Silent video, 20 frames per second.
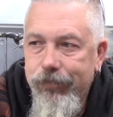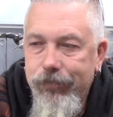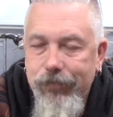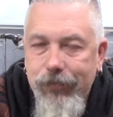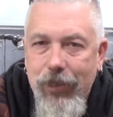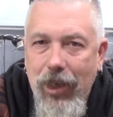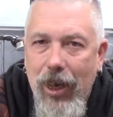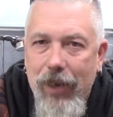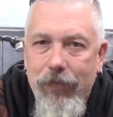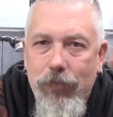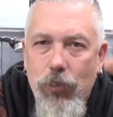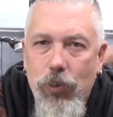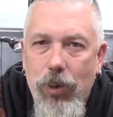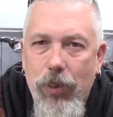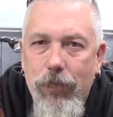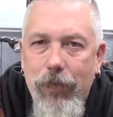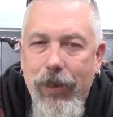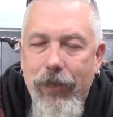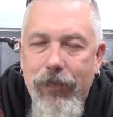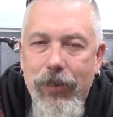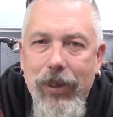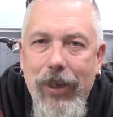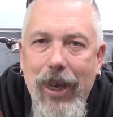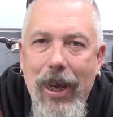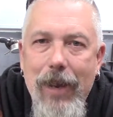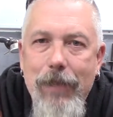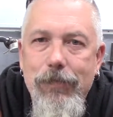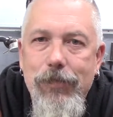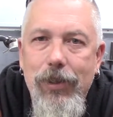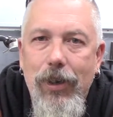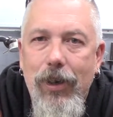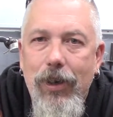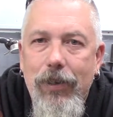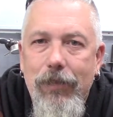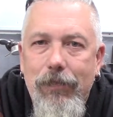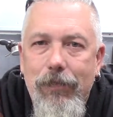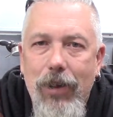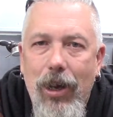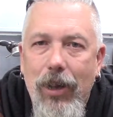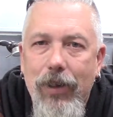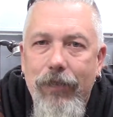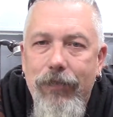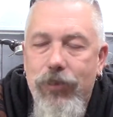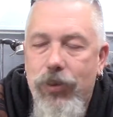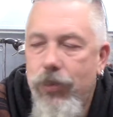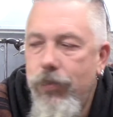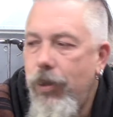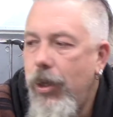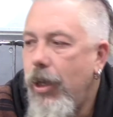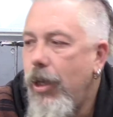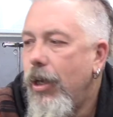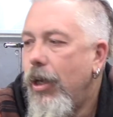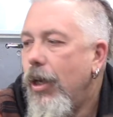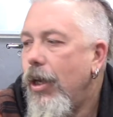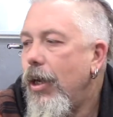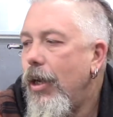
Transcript: God of War, whatever the games are, Call of Duty,